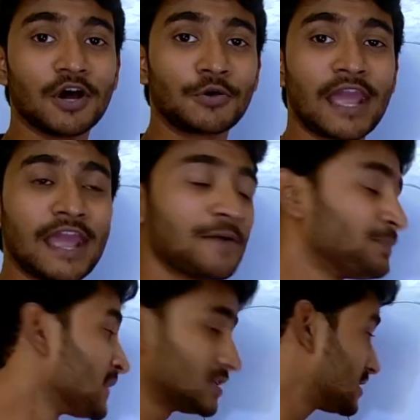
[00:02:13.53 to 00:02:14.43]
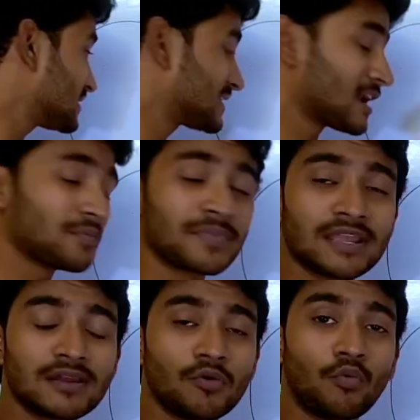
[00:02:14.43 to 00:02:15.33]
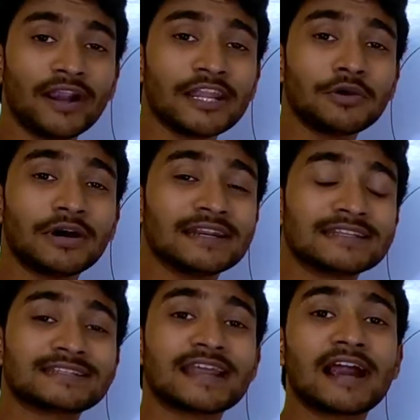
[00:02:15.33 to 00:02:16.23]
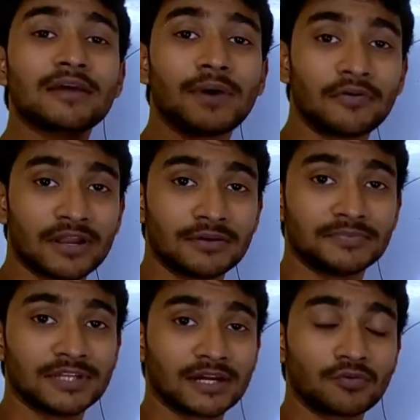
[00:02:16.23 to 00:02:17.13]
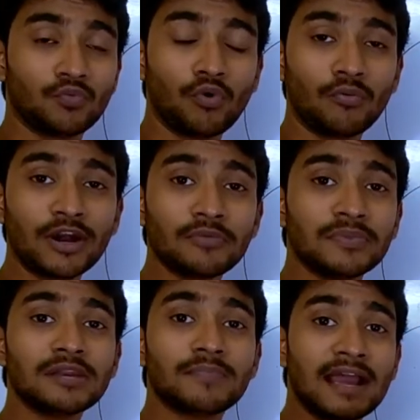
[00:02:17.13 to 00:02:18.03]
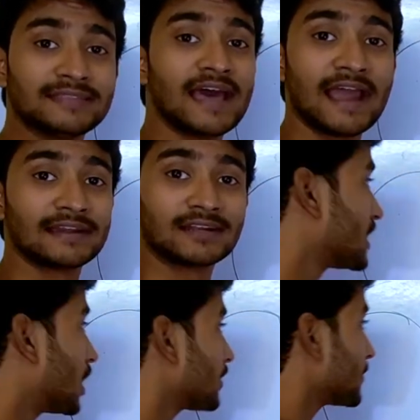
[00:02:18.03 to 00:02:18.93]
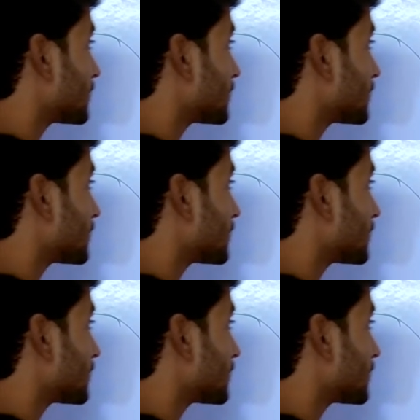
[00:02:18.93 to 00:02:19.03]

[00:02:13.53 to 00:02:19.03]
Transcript: Okay? So just tell me, what do you understand about an object? What do you mean by that? A lot of